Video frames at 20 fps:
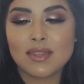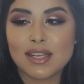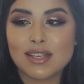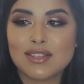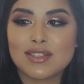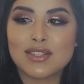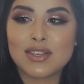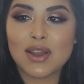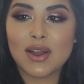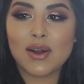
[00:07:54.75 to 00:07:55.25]

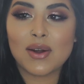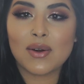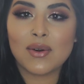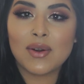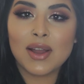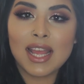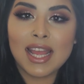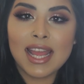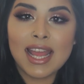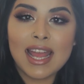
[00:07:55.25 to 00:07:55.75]

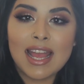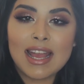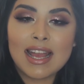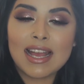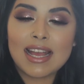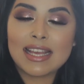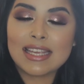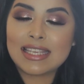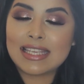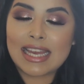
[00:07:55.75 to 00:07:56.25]
So
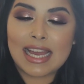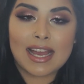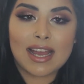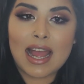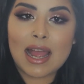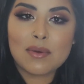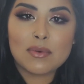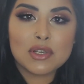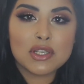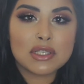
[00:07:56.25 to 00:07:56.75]
yeah,
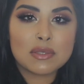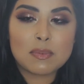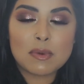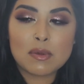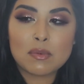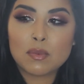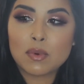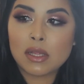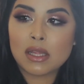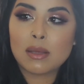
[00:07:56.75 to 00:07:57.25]
I would just
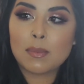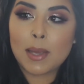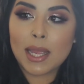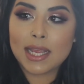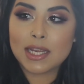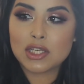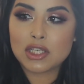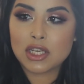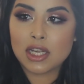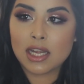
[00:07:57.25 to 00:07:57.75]
be really
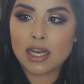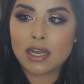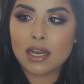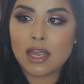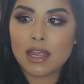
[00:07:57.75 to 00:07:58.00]
patient.